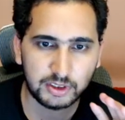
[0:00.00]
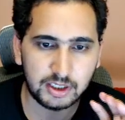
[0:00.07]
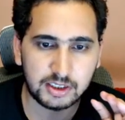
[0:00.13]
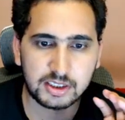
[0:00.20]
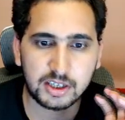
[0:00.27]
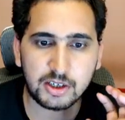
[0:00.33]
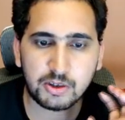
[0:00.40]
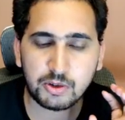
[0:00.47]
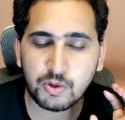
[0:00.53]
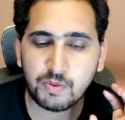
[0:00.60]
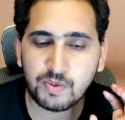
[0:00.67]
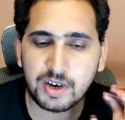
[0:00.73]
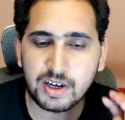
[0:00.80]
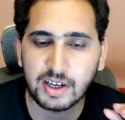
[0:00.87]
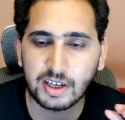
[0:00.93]
Let's try to do
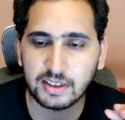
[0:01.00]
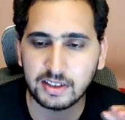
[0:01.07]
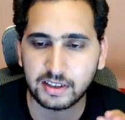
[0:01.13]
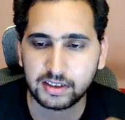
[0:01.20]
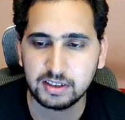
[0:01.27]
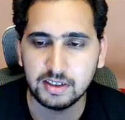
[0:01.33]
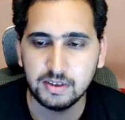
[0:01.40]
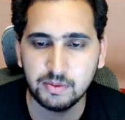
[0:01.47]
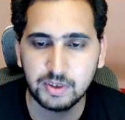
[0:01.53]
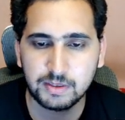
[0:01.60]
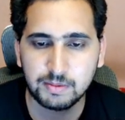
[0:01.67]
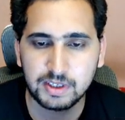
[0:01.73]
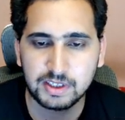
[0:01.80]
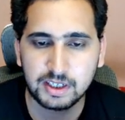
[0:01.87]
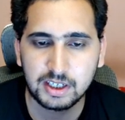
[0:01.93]
one transaction
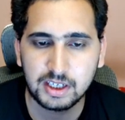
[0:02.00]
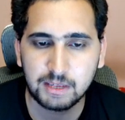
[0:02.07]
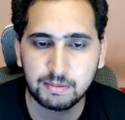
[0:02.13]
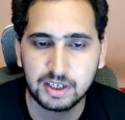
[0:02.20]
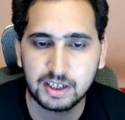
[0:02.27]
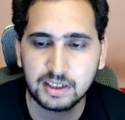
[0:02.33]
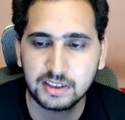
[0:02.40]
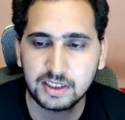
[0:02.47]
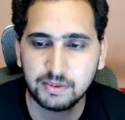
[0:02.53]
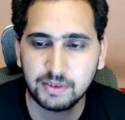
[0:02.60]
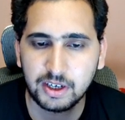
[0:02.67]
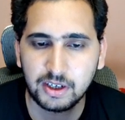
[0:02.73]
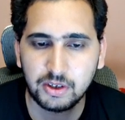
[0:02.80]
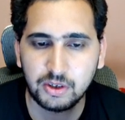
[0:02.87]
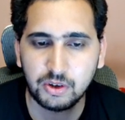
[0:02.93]
which basically updates the
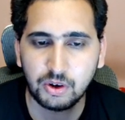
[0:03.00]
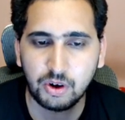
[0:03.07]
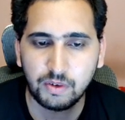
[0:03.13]
value